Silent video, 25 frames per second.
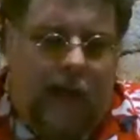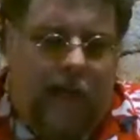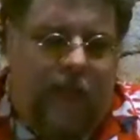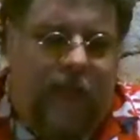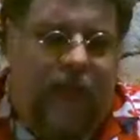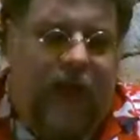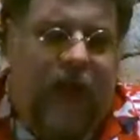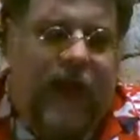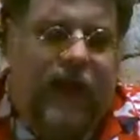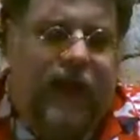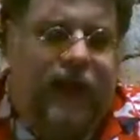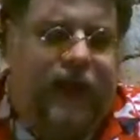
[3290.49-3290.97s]

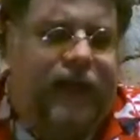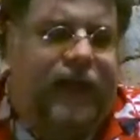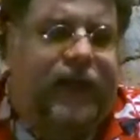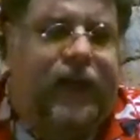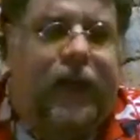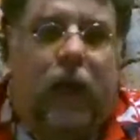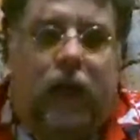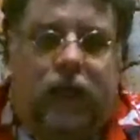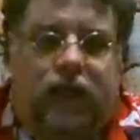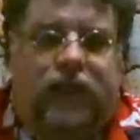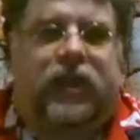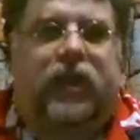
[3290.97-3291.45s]
than
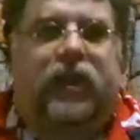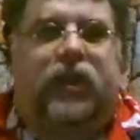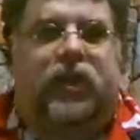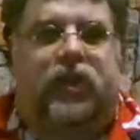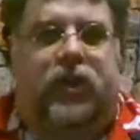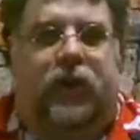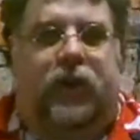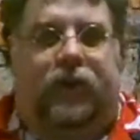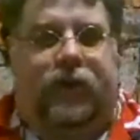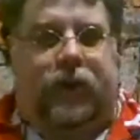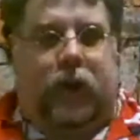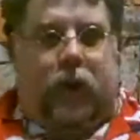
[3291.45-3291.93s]

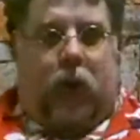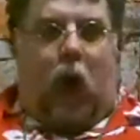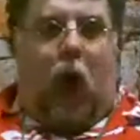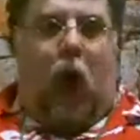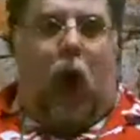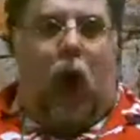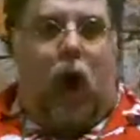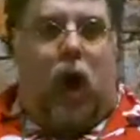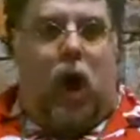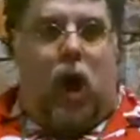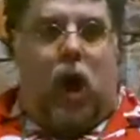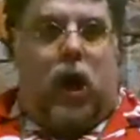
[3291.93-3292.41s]
dozens of the
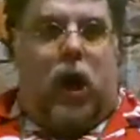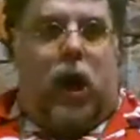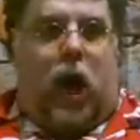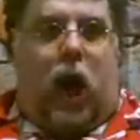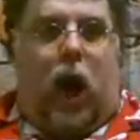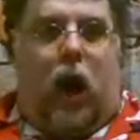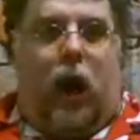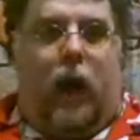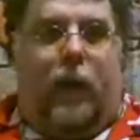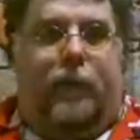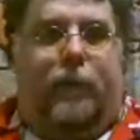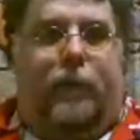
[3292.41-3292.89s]
I
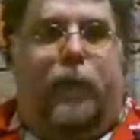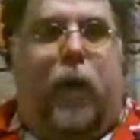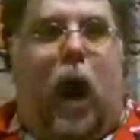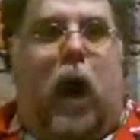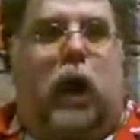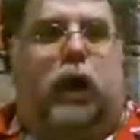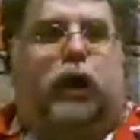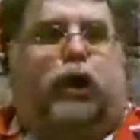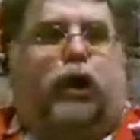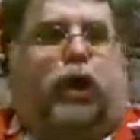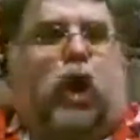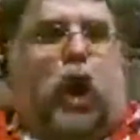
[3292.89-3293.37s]
am
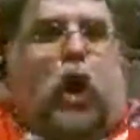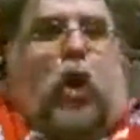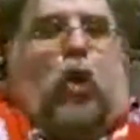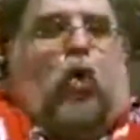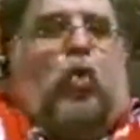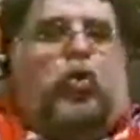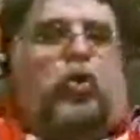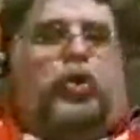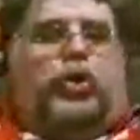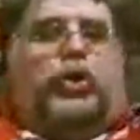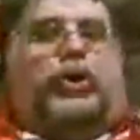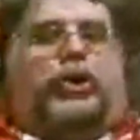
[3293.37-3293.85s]

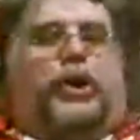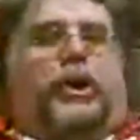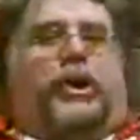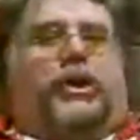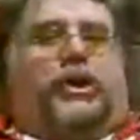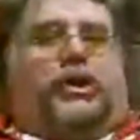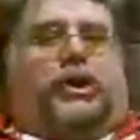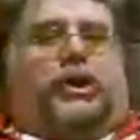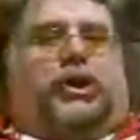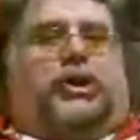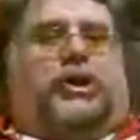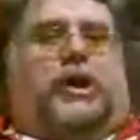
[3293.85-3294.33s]
macho
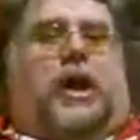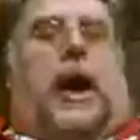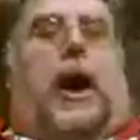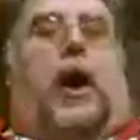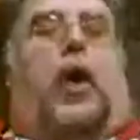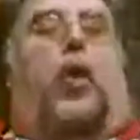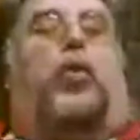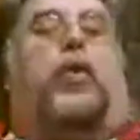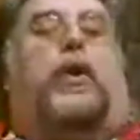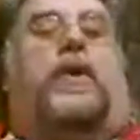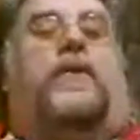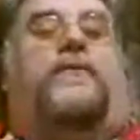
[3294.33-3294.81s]
This is
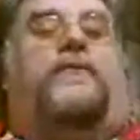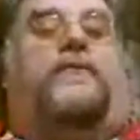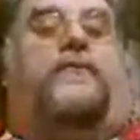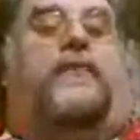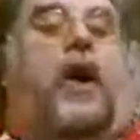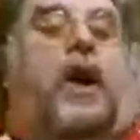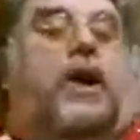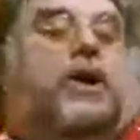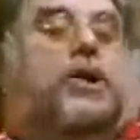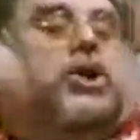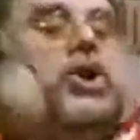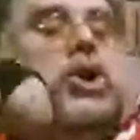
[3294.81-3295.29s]
how we
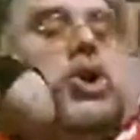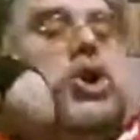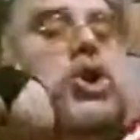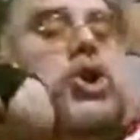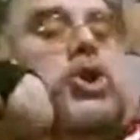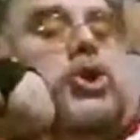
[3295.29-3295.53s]
fight.